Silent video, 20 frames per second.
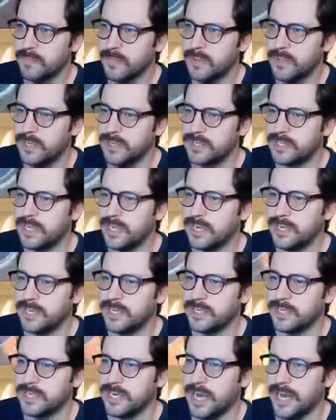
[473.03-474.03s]
This thing
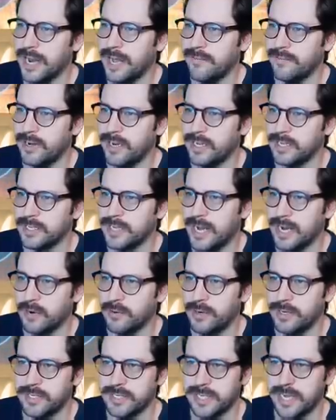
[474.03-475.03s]
does not have any attack
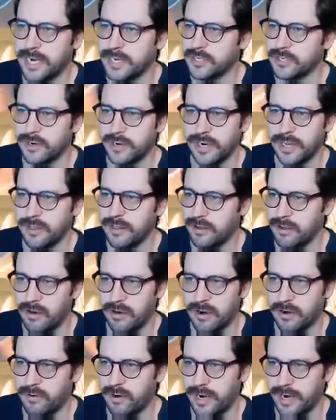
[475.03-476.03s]
weight stacks or anything
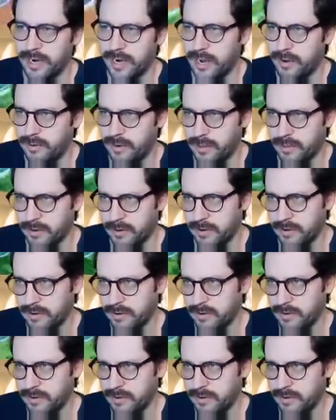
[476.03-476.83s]
on it right now either.